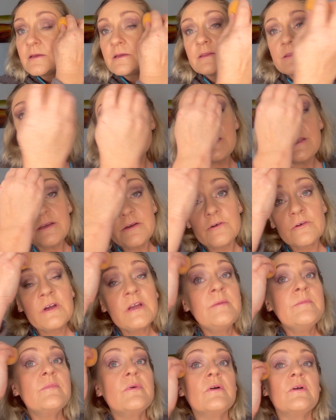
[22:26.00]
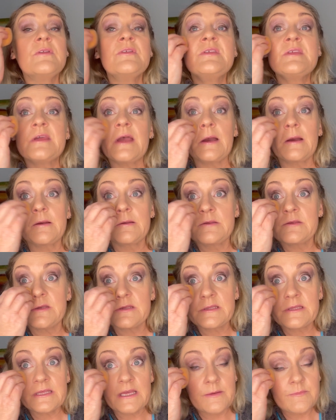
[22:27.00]
the cream bronzer
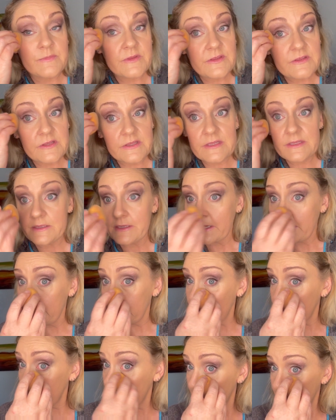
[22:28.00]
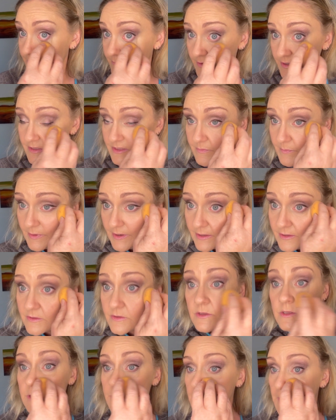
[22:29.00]
just seems to stain my
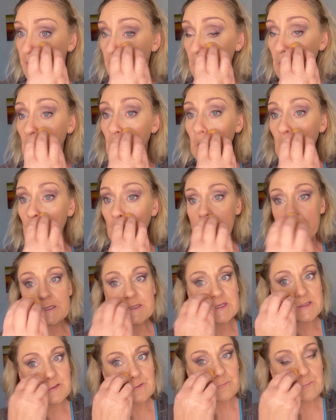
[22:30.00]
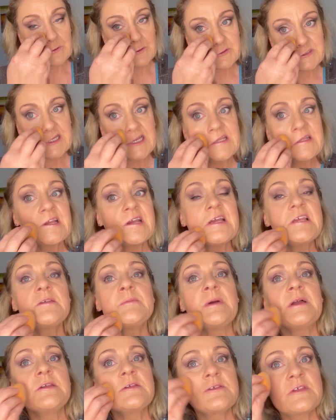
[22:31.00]
sponge. This is a Real Technique
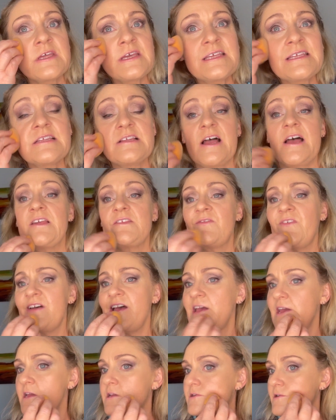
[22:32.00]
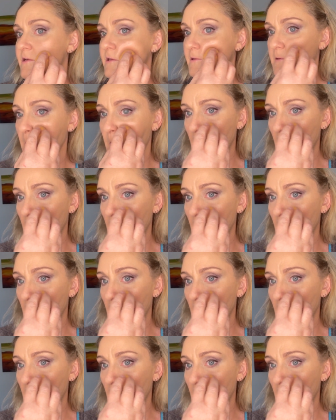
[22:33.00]
sponge. These last for ages.